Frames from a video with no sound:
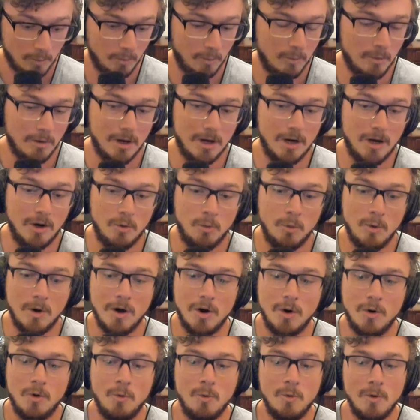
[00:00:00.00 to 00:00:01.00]
Whoa,
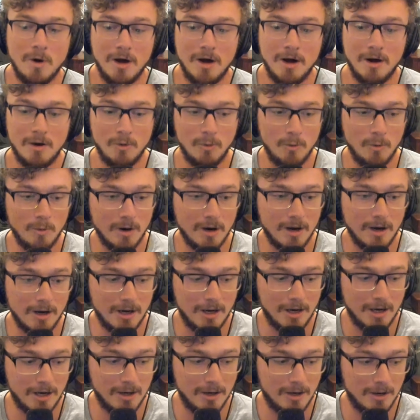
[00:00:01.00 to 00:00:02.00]
whoa, whoa,
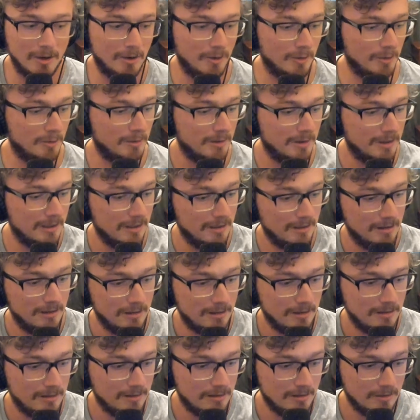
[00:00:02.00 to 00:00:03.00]
whoa.
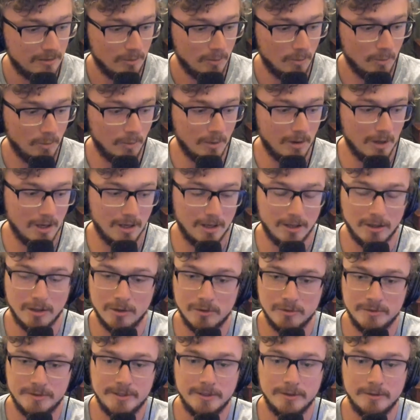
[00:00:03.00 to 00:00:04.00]

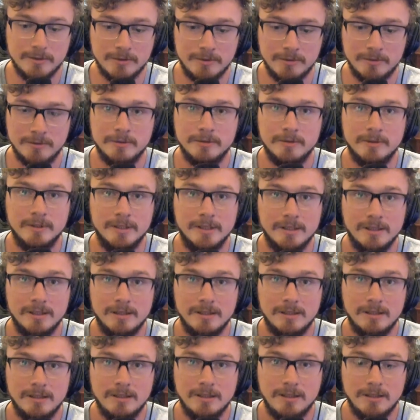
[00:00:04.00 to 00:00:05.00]
Whoa, dude.
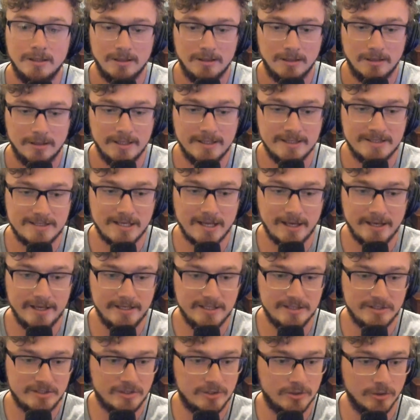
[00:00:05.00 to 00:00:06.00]
Is that
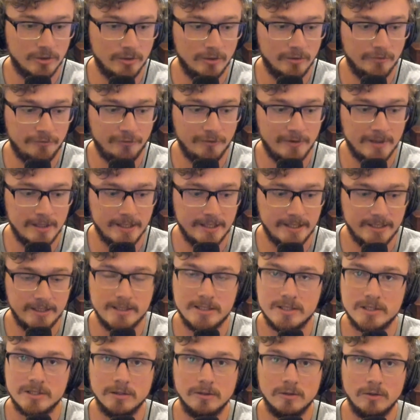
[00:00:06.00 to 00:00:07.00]
his girlfriend,
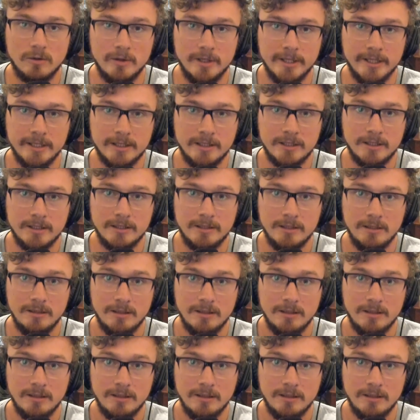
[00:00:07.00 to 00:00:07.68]
his lawyer?